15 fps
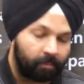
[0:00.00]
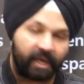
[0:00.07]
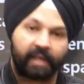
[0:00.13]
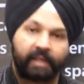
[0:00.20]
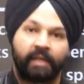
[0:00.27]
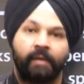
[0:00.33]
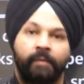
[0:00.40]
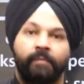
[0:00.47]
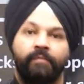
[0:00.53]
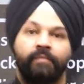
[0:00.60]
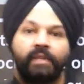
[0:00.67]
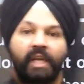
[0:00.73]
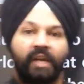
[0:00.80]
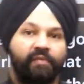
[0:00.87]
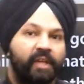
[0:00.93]
But
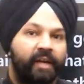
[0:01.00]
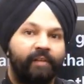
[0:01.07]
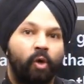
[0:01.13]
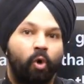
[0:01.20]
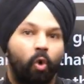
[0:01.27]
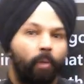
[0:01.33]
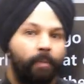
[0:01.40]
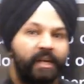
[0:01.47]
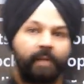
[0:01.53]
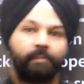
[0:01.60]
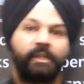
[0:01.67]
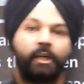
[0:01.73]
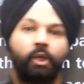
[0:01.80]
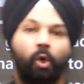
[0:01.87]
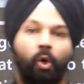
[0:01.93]
if they will open
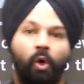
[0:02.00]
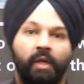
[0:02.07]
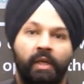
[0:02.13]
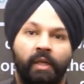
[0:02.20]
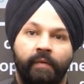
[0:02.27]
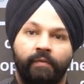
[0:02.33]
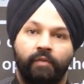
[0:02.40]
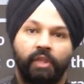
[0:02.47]
up the door,